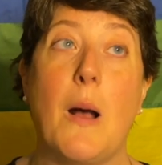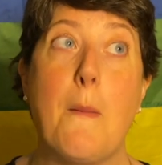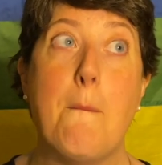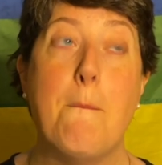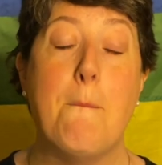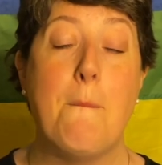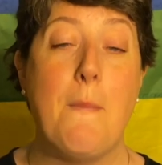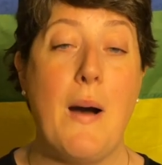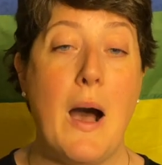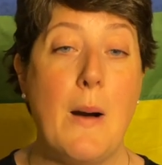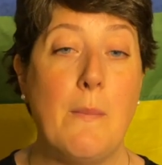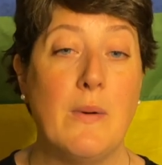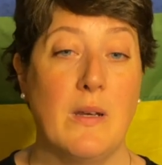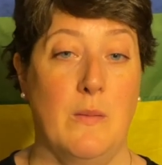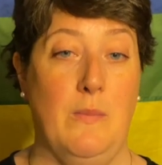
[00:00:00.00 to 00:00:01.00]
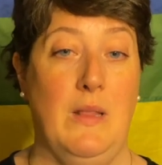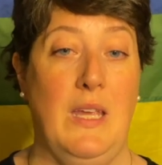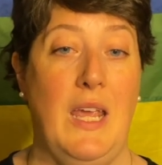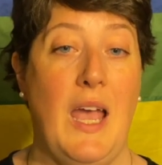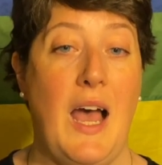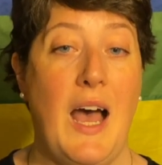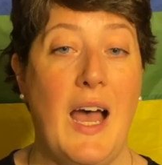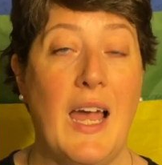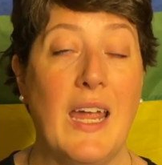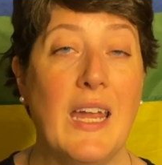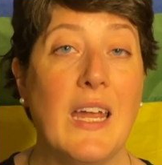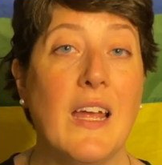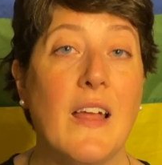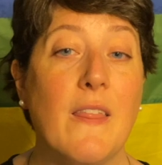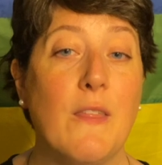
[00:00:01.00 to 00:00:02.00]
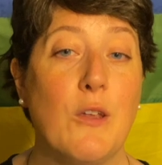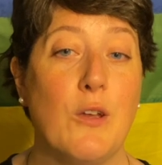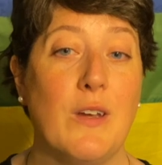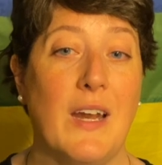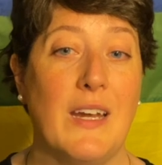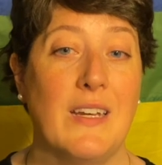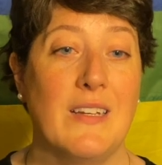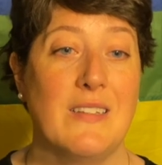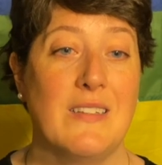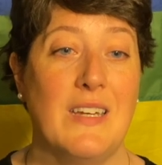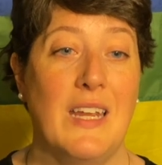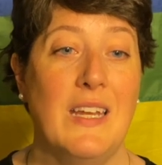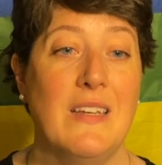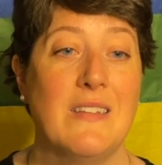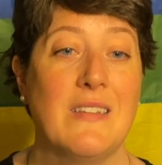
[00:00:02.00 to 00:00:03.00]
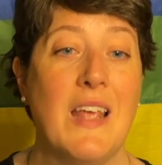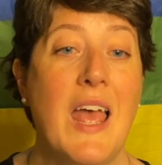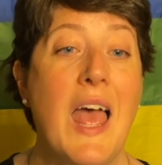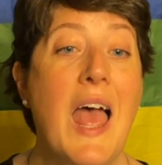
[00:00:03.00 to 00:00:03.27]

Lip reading: abominably high in the United States,